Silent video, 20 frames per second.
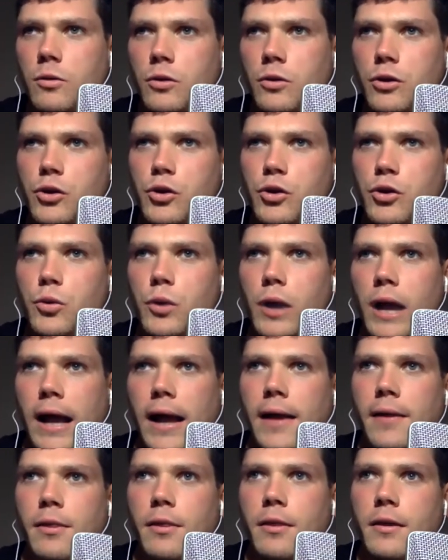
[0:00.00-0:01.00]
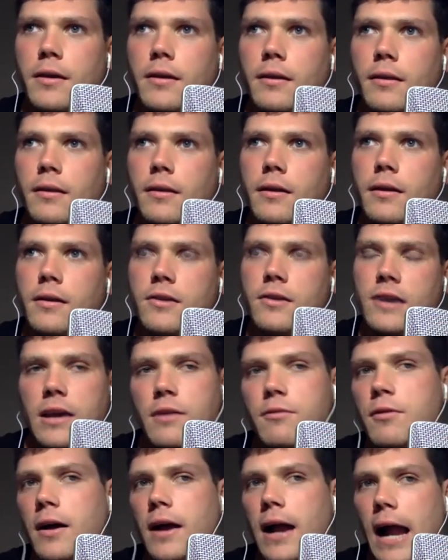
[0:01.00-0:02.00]
You had the
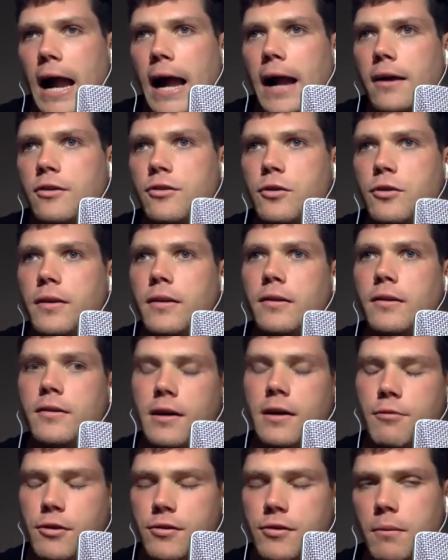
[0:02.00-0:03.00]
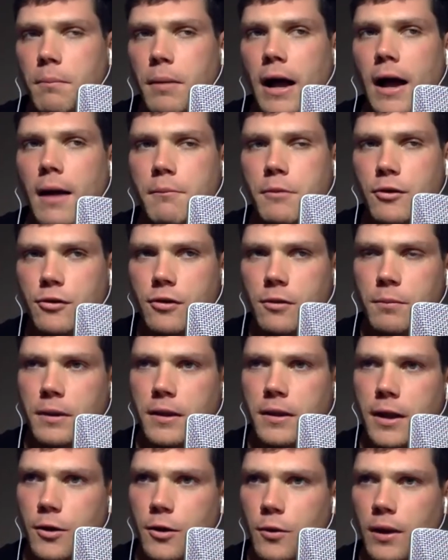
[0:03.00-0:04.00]
diva acts, you had the divas in pop music,
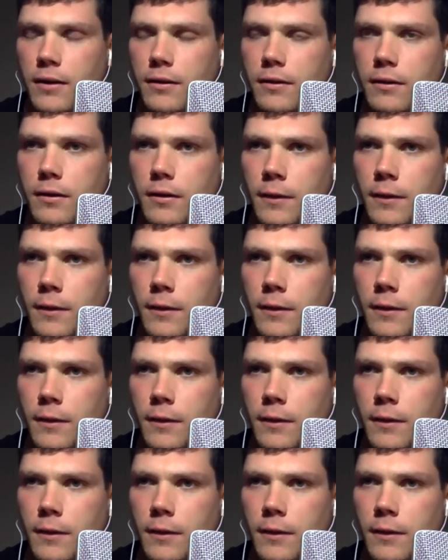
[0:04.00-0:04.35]
but then you had